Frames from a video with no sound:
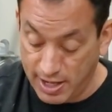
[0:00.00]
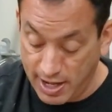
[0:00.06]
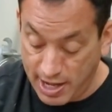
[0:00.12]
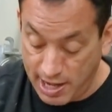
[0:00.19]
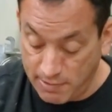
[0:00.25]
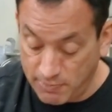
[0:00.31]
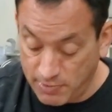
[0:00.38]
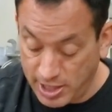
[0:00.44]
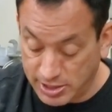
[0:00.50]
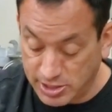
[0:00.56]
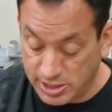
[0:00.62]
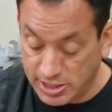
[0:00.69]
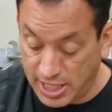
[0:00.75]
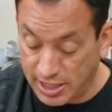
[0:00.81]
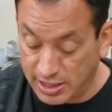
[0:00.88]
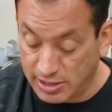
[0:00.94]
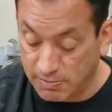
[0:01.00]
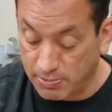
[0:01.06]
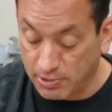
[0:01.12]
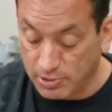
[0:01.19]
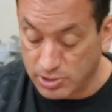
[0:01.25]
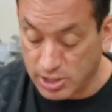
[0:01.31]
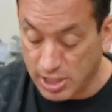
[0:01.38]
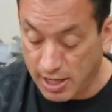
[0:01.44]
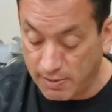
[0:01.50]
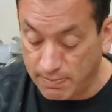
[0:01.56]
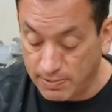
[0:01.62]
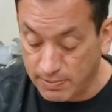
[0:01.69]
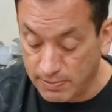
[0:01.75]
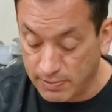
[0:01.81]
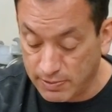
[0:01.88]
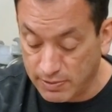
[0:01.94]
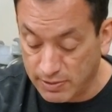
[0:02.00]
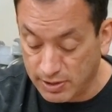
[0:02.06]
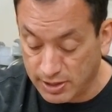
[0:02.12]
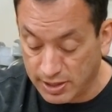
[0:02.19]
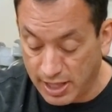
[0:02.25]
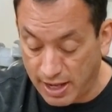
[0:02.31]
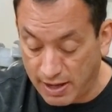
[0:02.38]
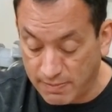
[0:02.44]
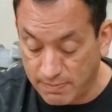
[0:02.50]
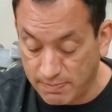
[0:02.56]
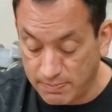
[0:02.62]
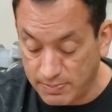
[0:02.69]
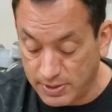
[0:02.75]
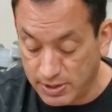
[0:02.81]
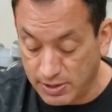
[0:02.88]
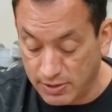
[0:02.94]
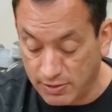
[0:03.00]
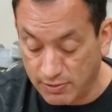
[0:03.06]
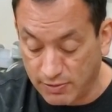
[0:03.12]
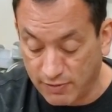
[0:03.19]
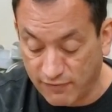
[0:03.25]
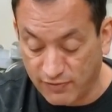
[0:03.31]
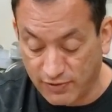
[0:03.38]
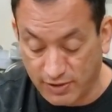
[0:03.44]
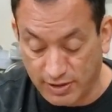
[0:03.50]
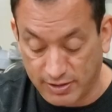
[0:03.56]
And watch it take the bowl shape. Beautiful.